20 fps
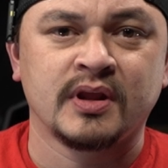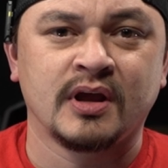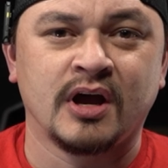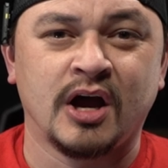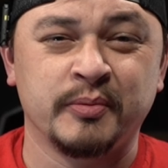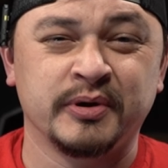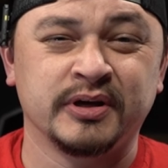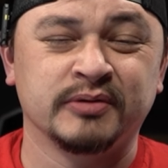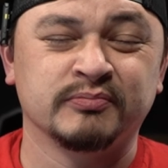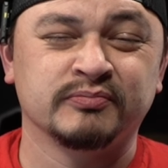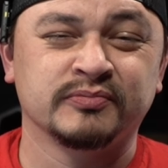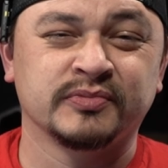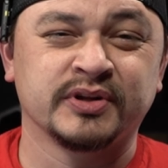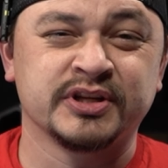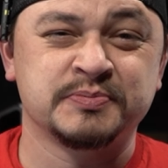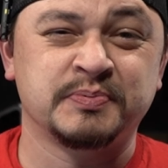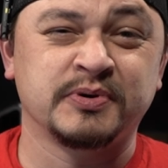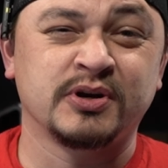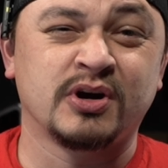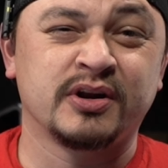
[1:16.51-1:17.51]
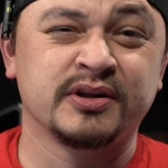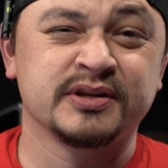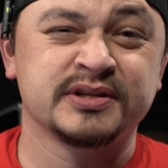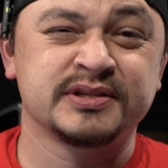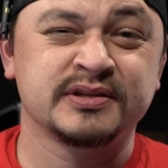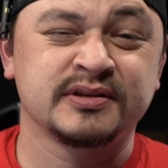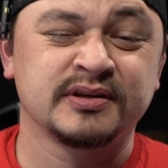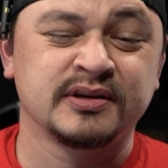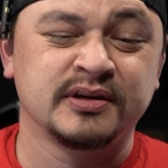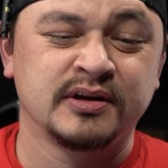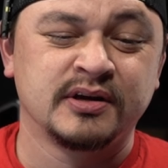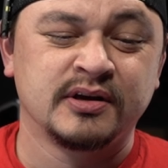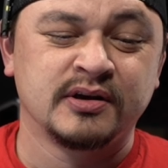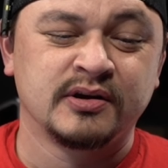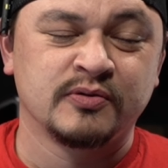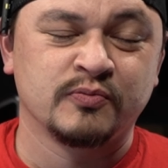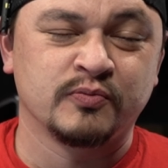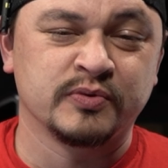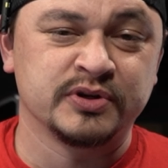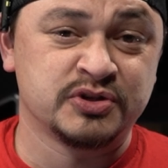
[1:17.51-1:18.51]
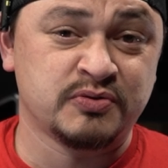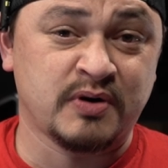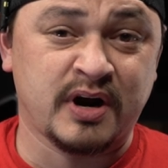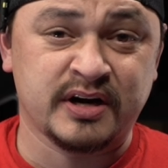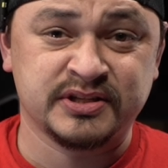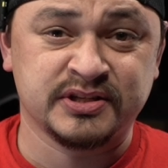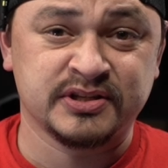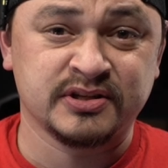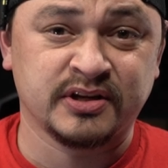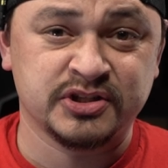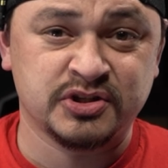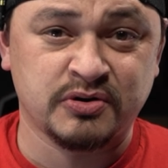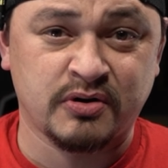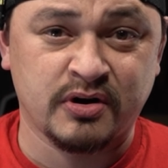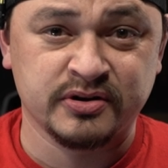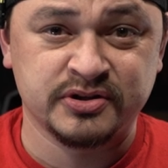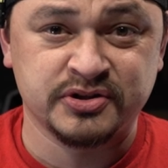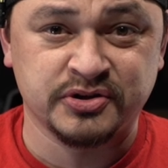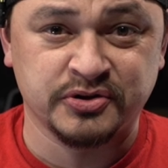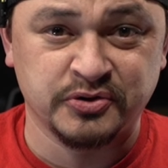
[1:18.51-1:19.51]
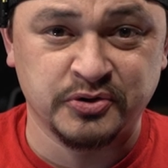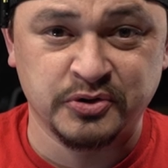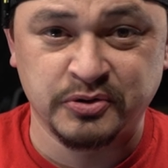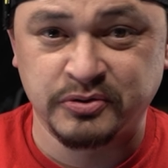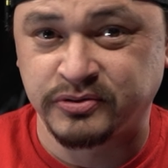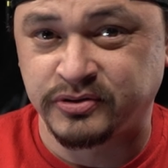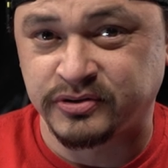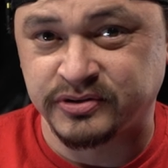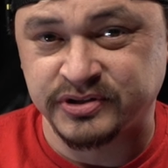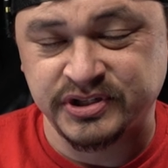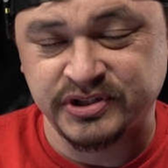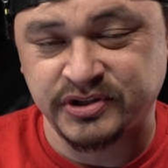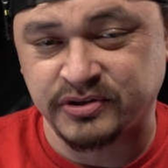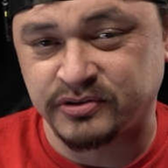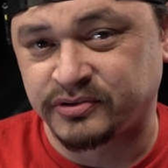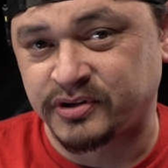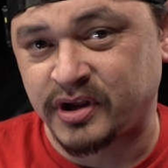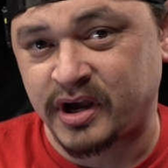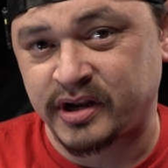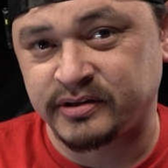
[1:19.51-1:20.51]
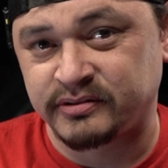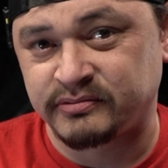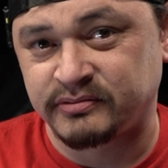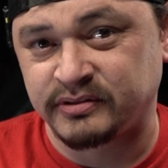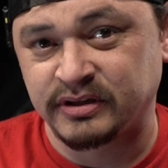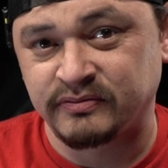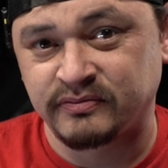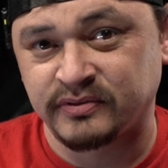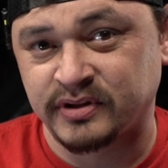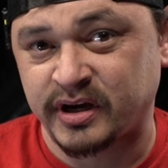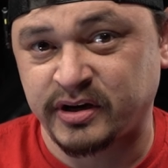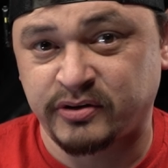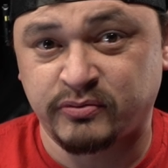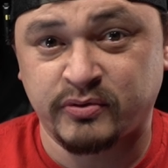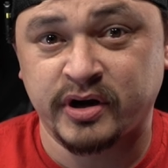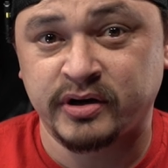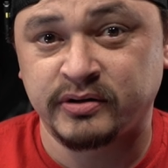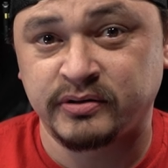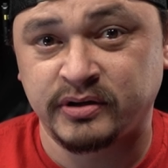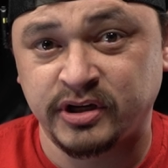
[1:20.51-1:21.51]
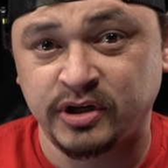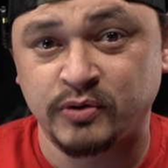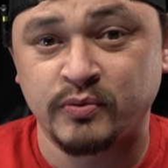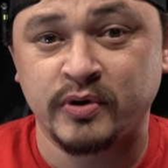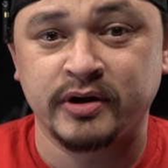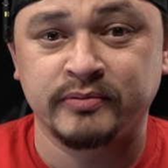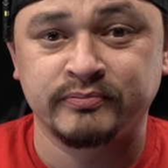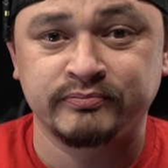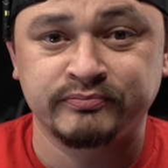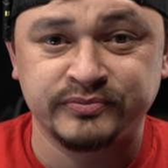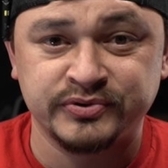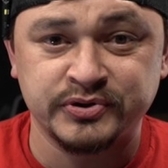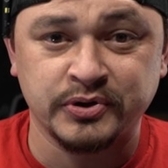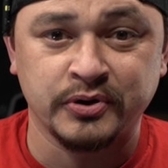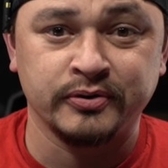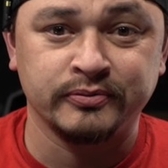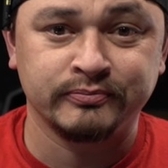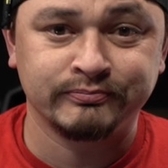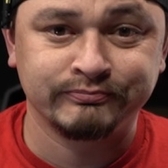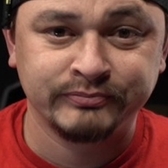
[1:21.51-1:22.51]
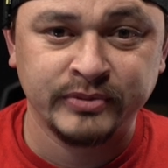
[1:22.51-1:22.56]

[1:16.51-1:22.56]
I mean, let's be honest, when Traxxas electronics are new, they're still not even that great anyway, so